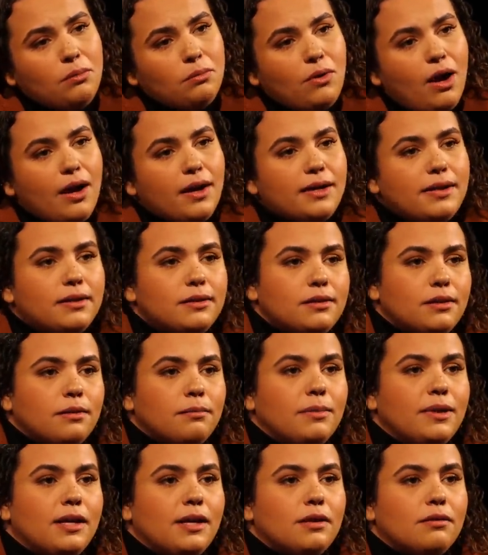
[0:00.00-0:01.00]
Rockets are
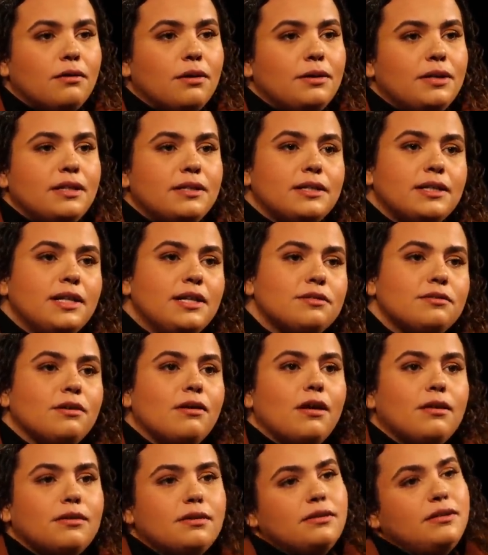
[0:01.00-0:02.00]
being thrown into Israel
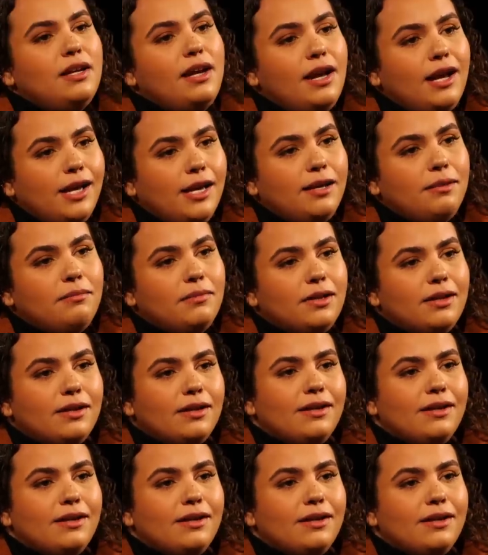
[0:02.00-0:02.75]
all the time.